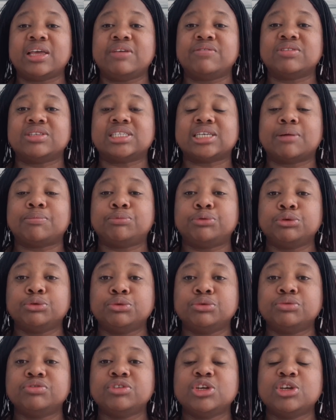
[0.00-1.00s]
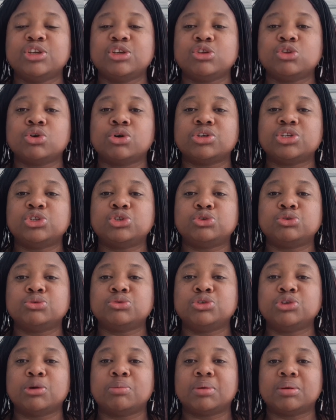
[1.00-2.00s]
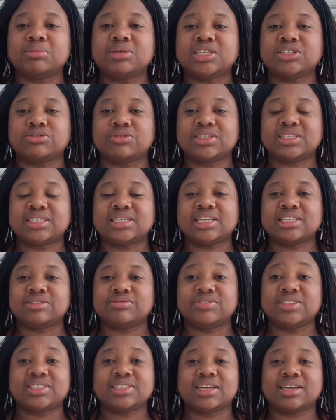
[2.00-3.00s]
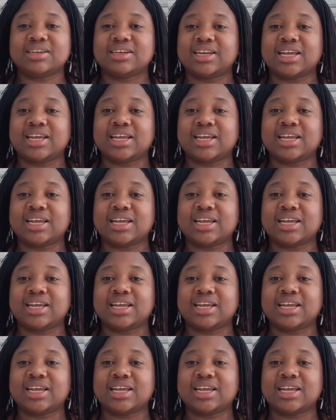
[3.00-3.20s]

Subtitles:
If it's approved, you're issued your permanent residence visa.